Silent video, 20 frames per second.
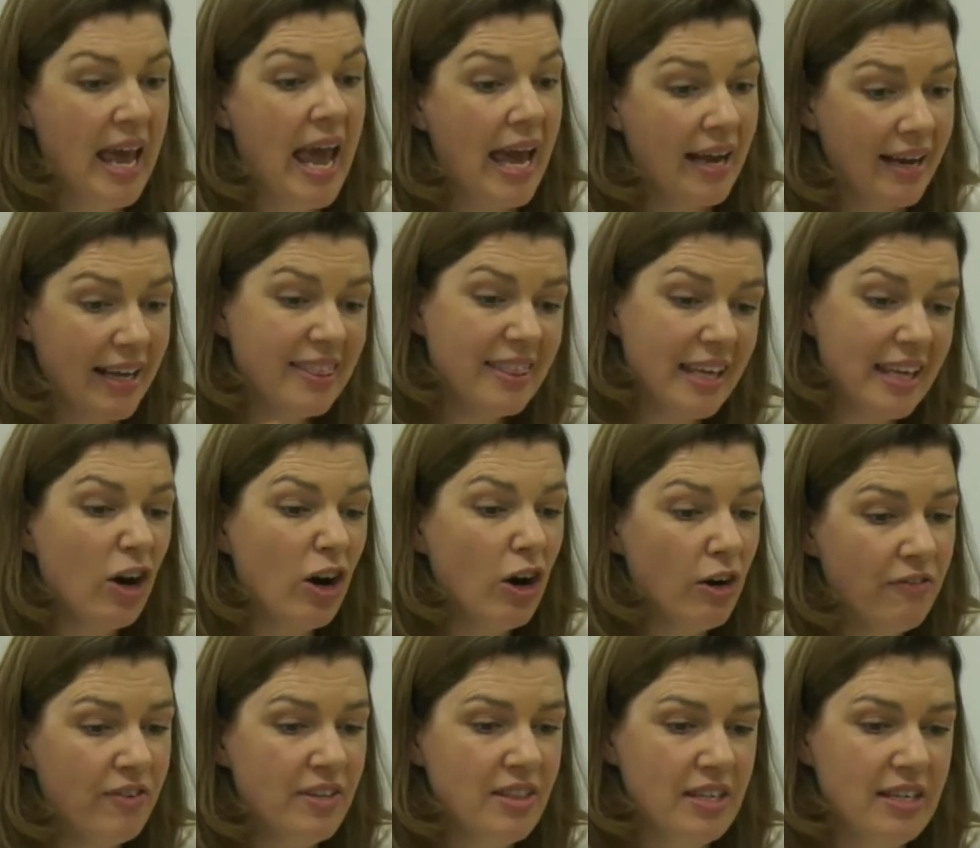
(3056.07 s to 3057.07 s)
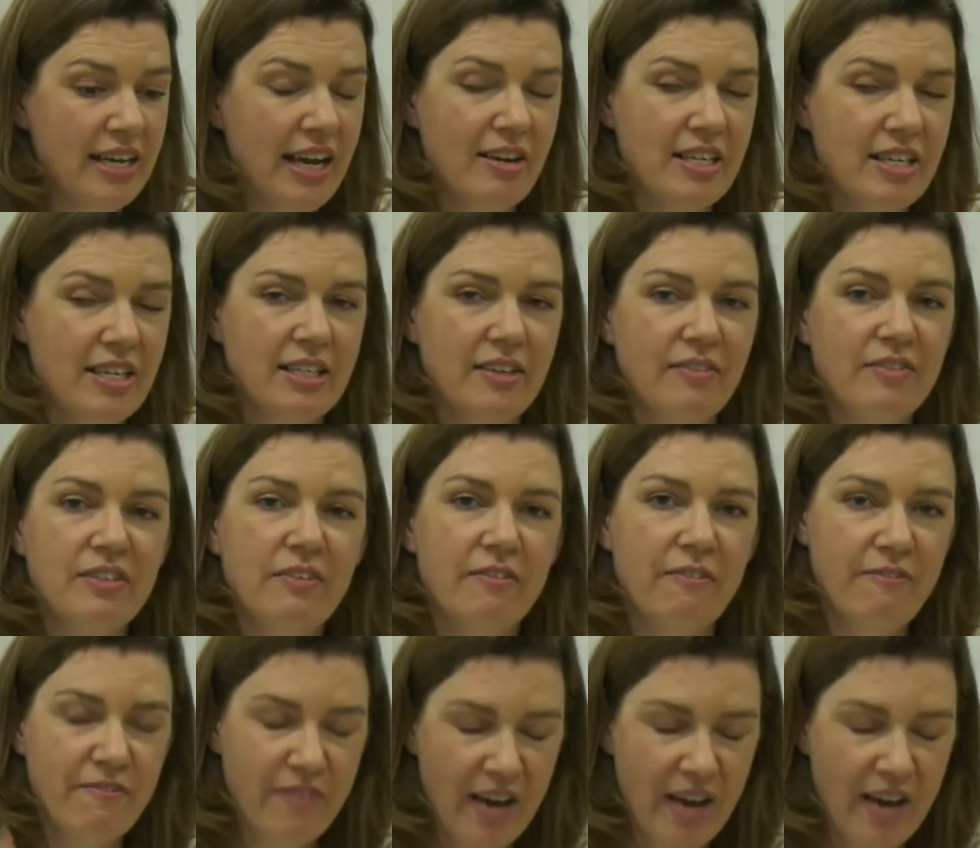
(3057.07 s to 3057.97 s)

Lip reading: And I think often the narratives